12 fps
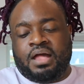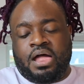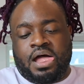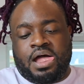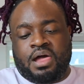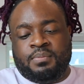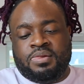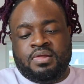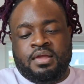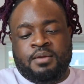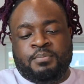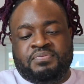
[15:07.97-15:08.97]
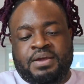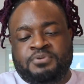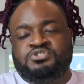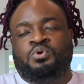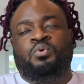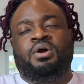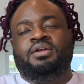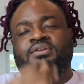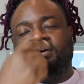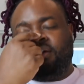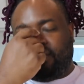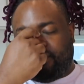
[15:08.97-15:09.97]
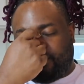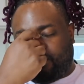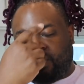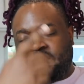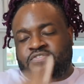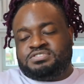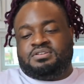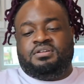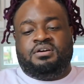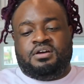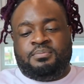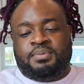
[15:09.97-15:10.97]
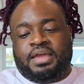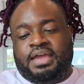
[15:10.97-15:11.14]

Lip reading: But they was on the Breakfast Club,